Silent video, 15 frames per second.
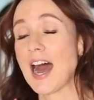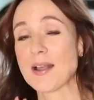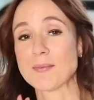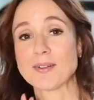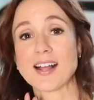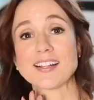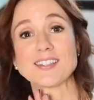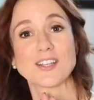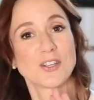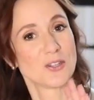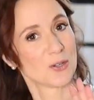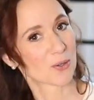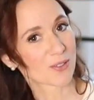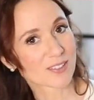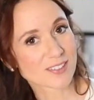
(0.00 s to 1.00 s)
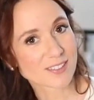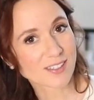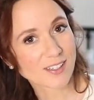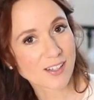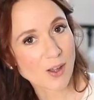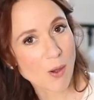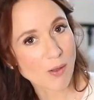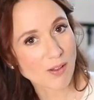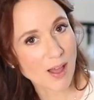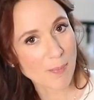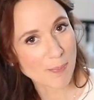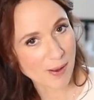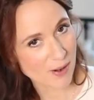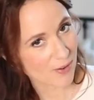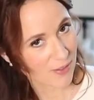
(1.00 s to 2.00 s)
I'm glad that yours is gonna go a
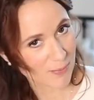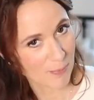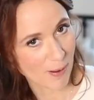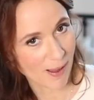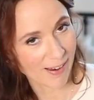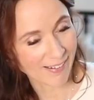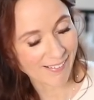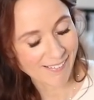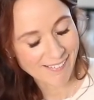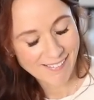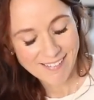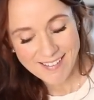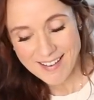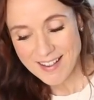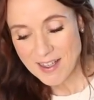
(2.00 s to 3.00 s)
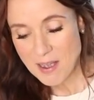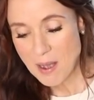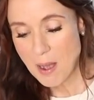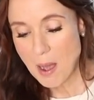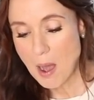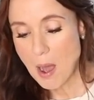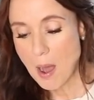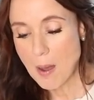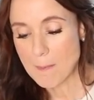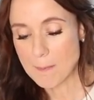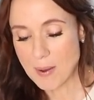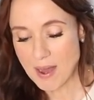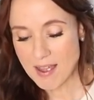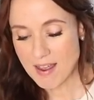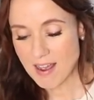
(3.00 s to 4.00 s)
lot better than mine.
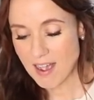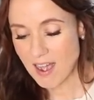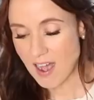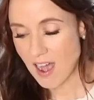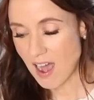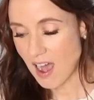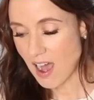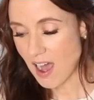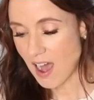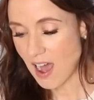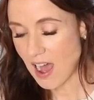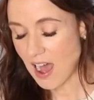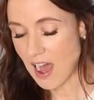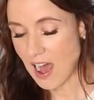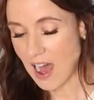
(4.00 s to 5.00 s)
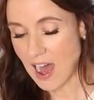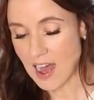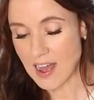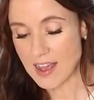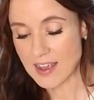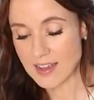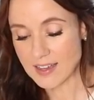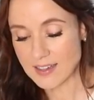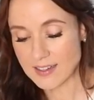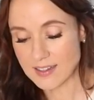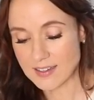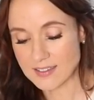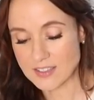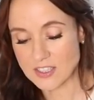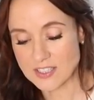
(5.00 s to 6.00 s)
But I
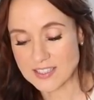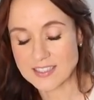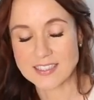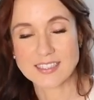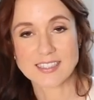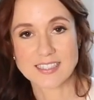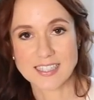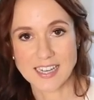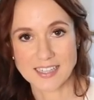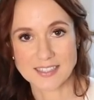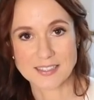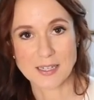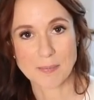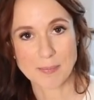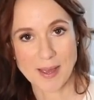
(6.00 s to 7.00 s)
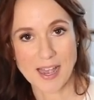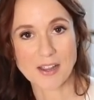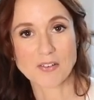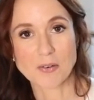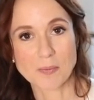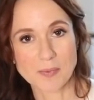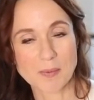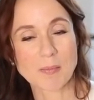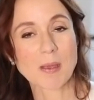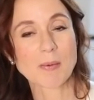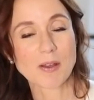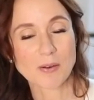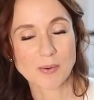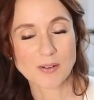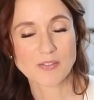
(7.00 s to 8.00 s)
just needed to take a step back.
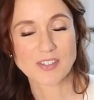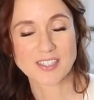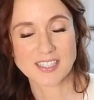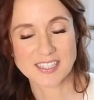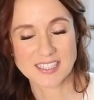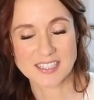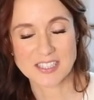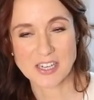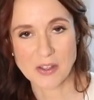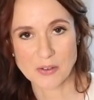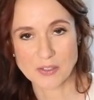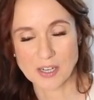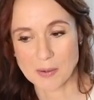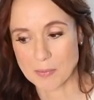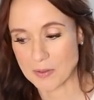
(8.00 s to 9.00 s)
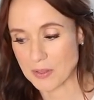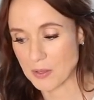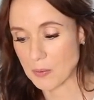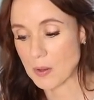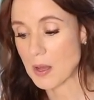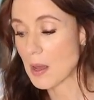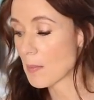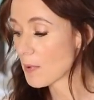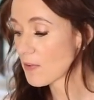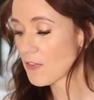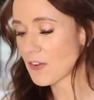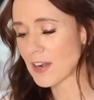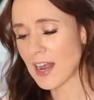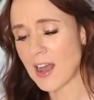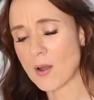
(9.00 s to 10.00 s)
Maybe I'll revisit this another time with you. But
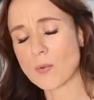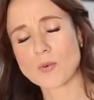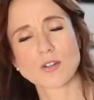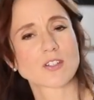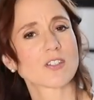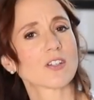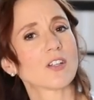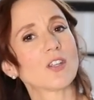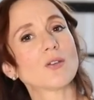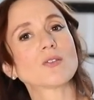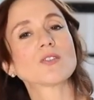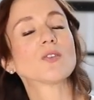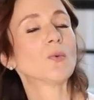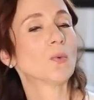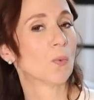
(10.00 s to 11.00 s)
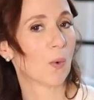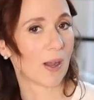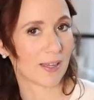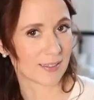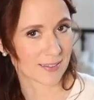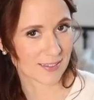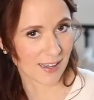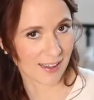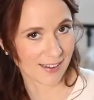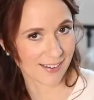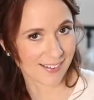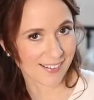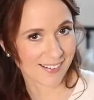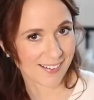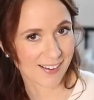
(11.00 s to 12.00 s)
for now, we're just gonna use the white side
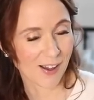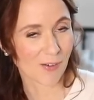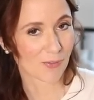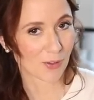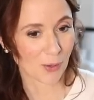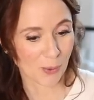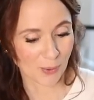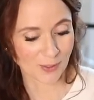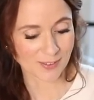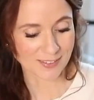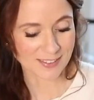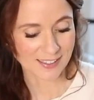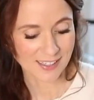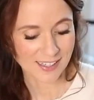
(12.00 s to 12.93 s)
of the quilt.